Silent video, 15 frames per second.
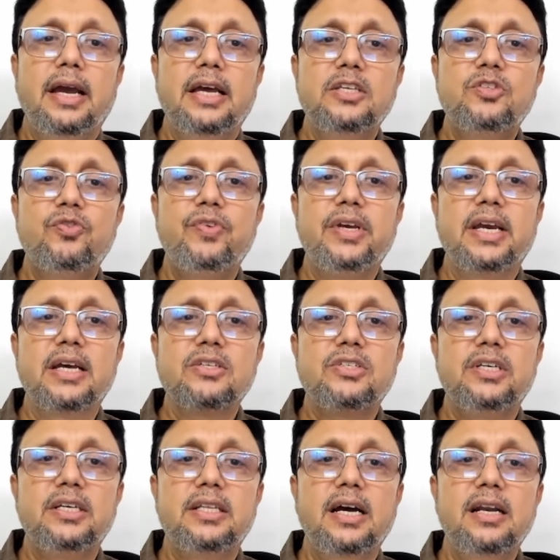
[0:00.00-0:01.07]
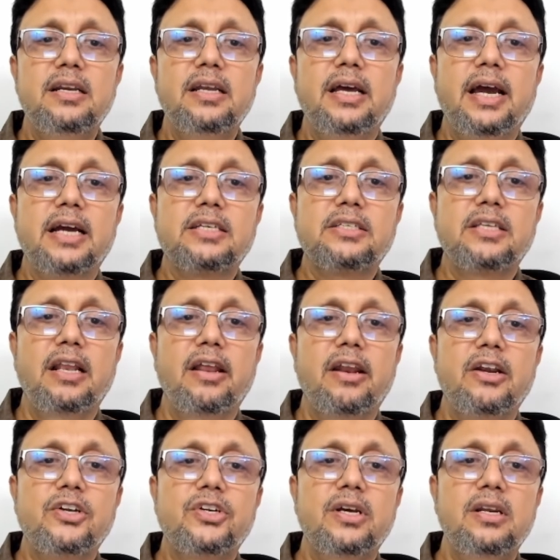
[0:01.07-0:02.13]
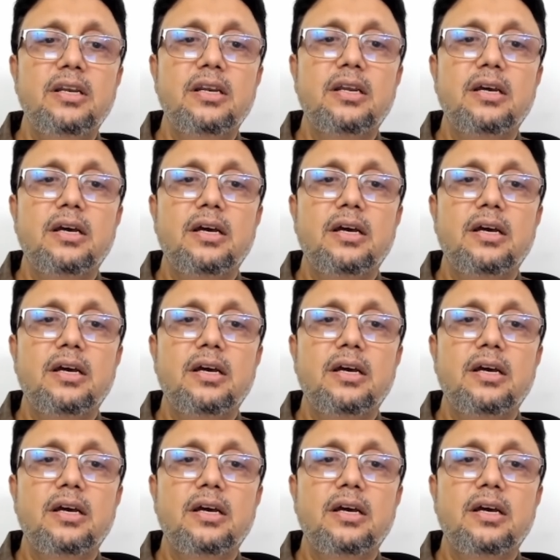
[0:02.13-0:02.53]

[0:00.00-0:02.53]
hence we can see that acceleration